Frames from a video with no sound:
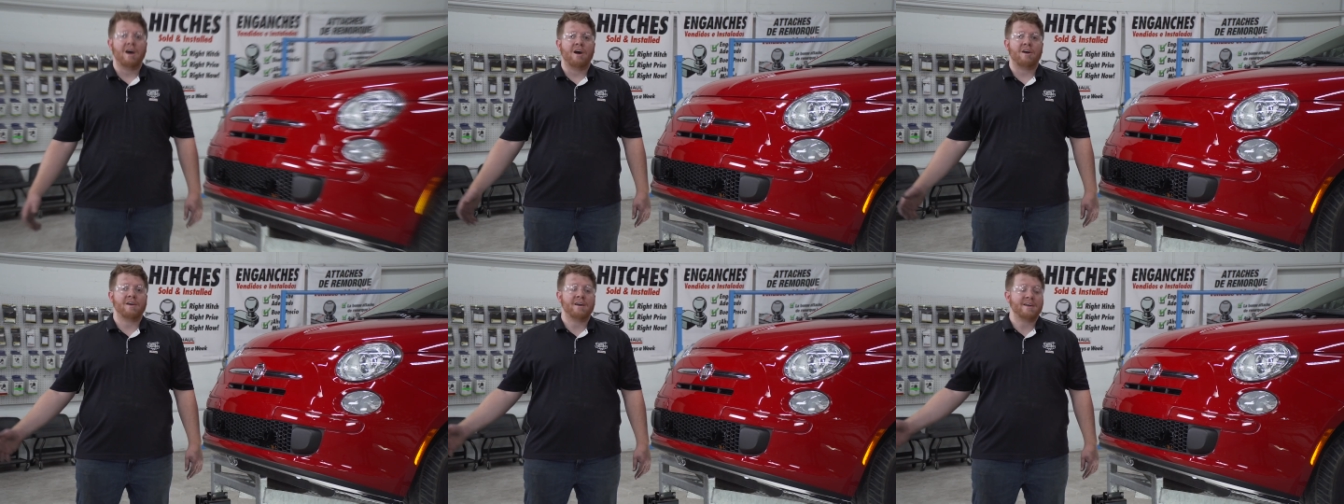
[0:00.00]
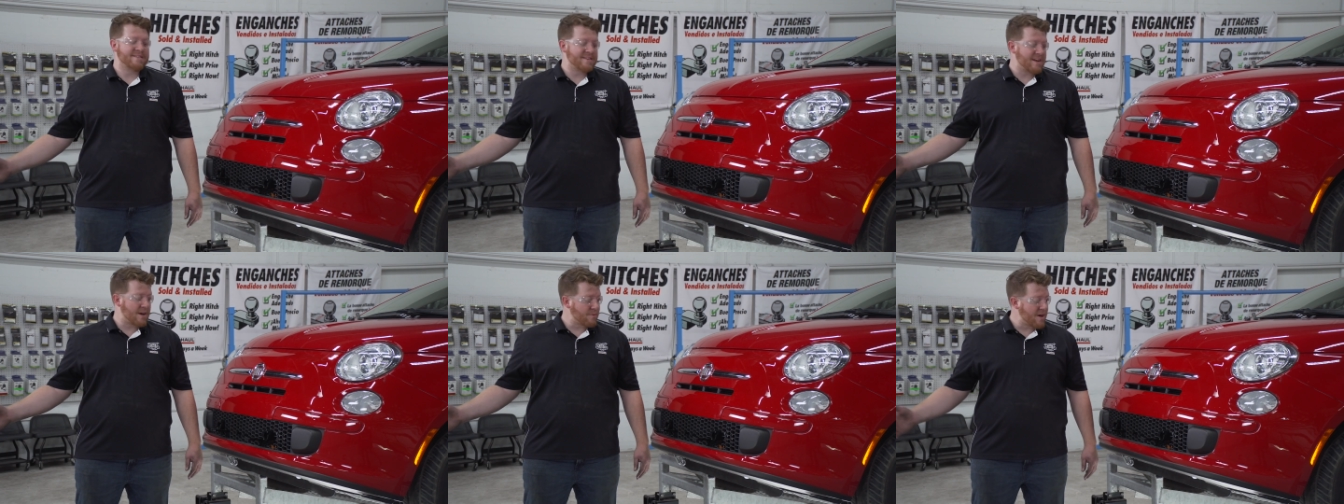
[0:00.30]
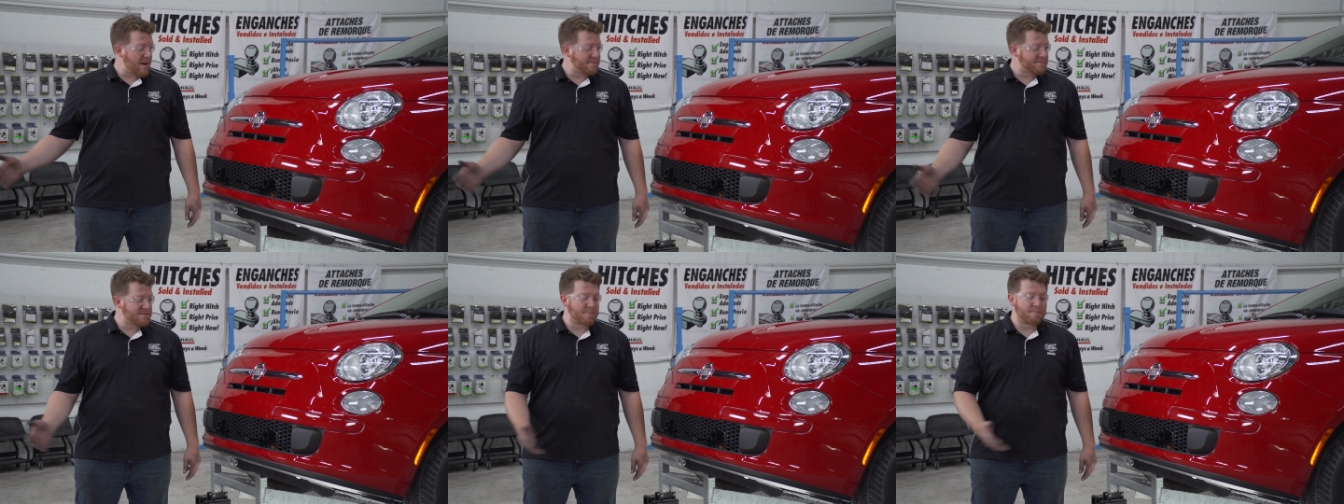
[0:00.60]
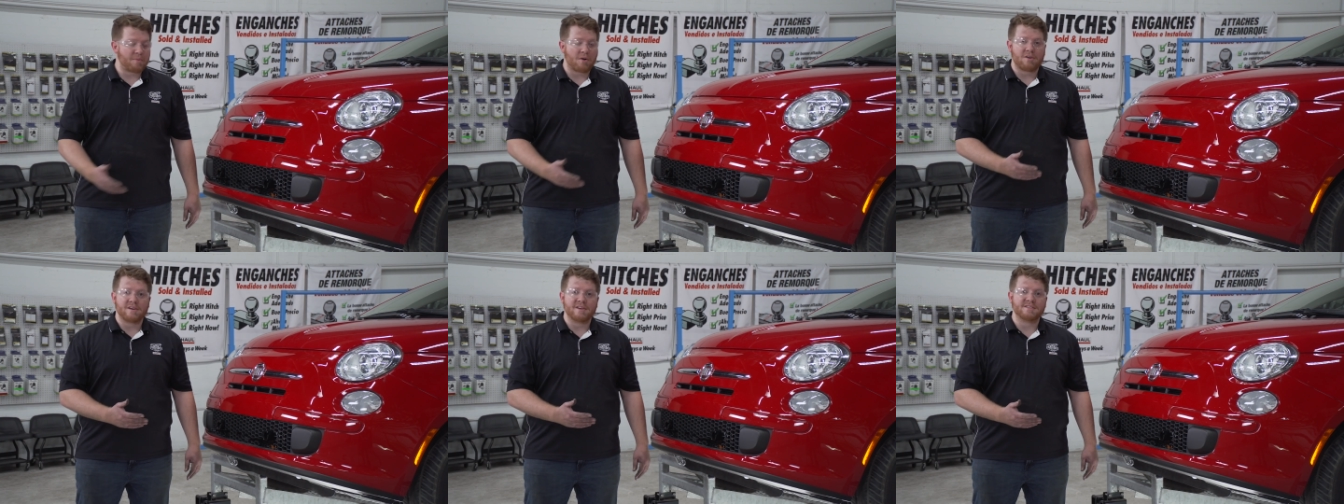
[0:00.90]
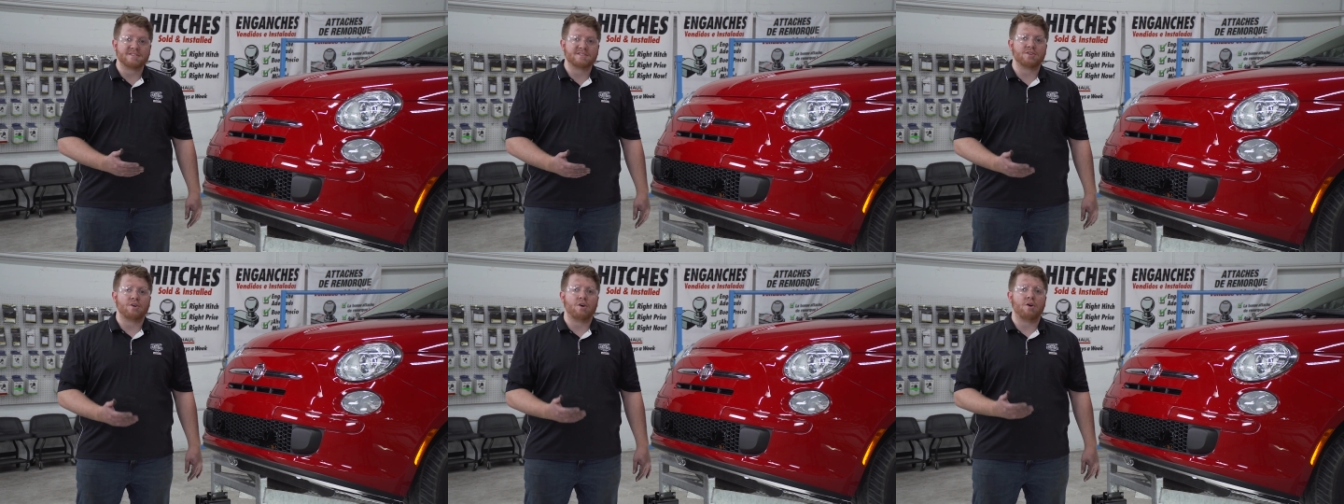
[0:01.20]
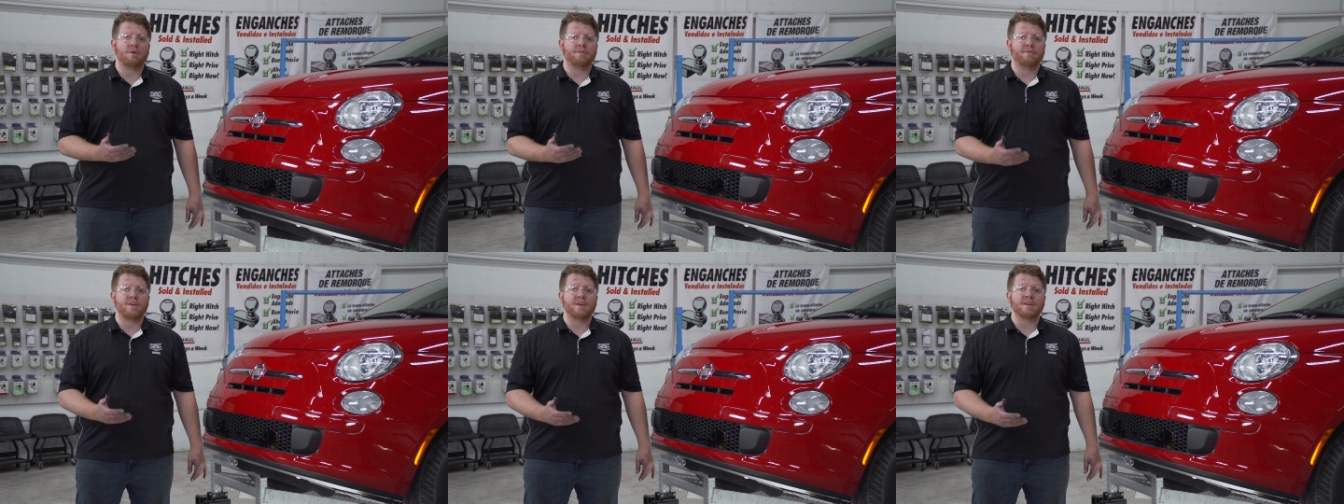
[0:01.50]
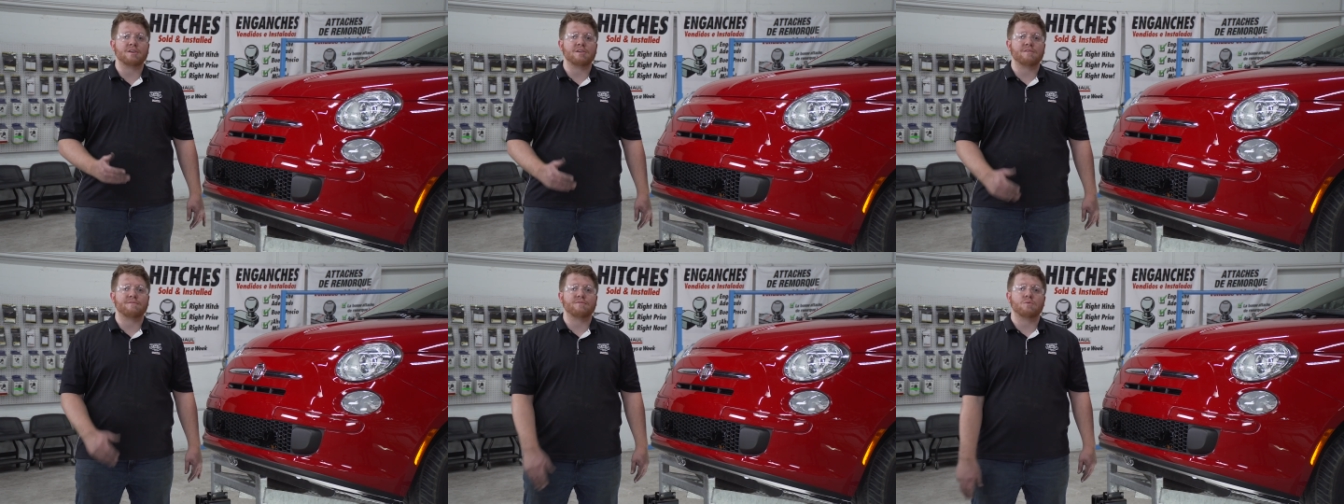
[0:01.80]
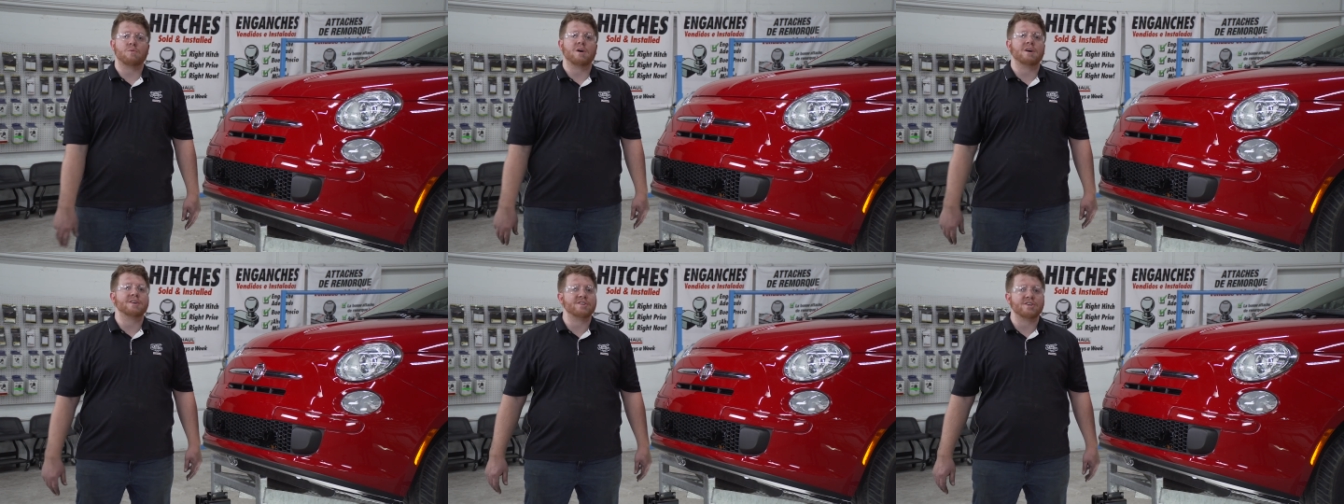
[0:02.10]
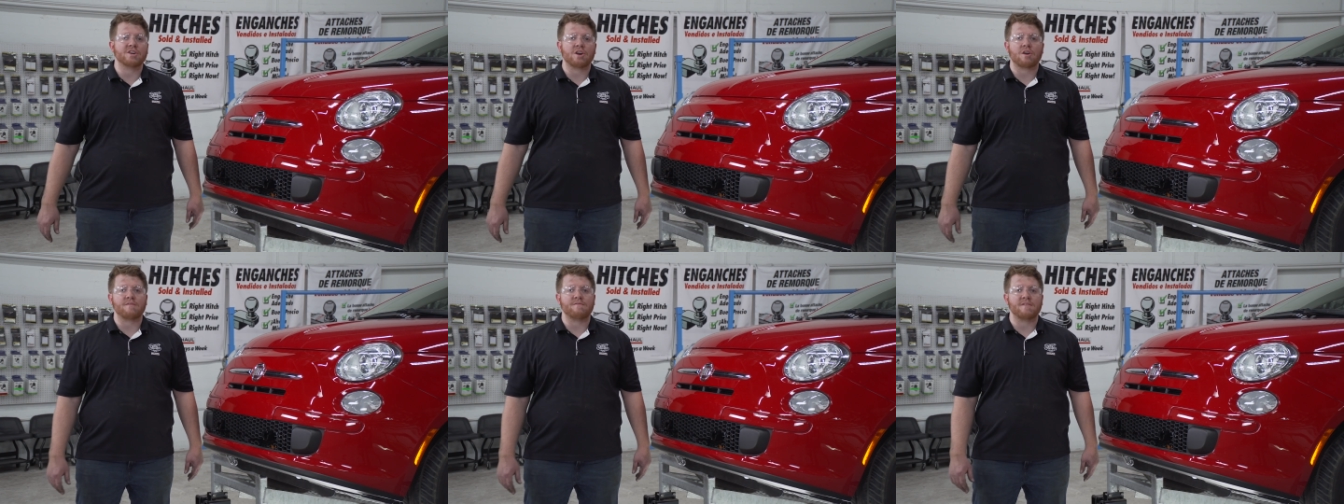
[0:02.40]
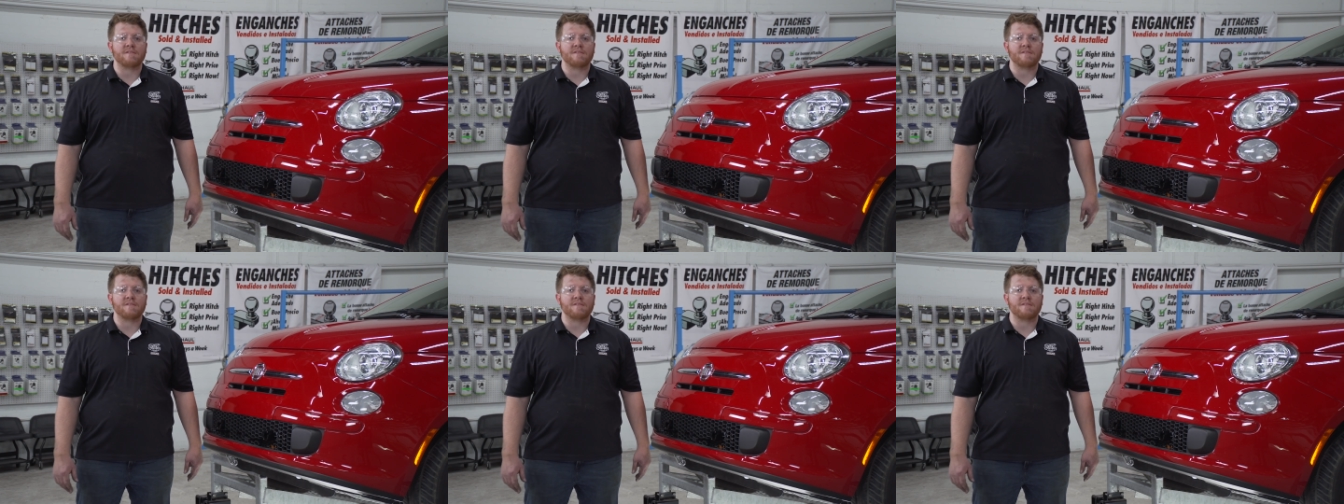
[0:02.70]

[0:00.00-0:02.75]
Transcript: All right, that wraps up our install. Thank you for watching our